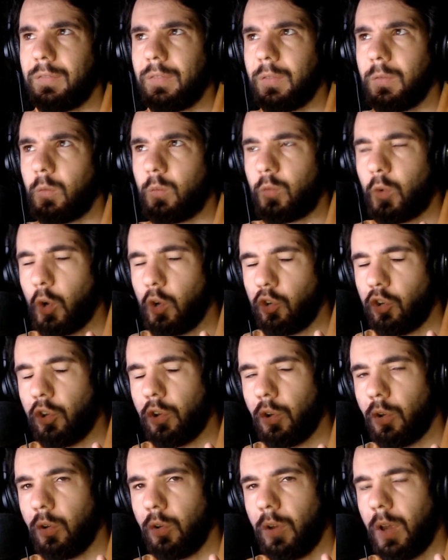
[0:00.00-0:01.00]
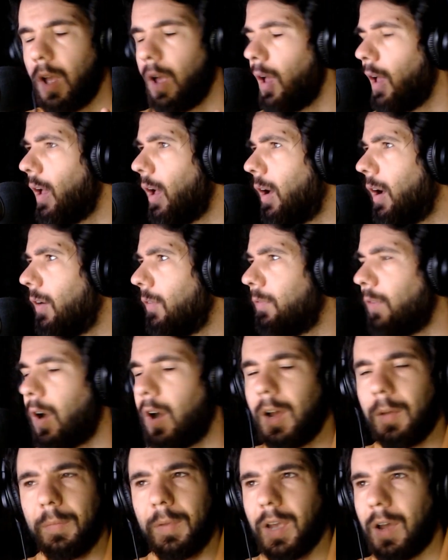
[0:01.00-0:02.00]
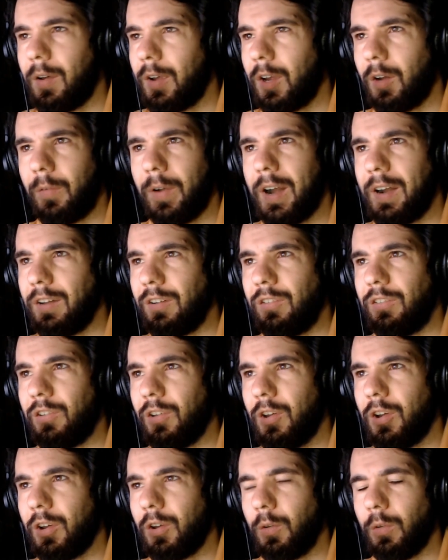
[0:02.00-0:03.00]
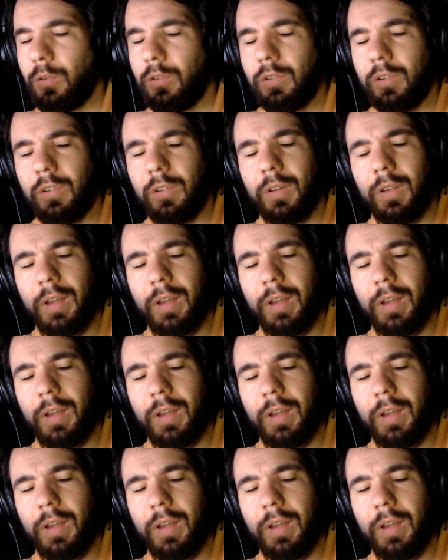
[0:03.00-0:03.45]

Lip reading: route 2, I'm going around in circles.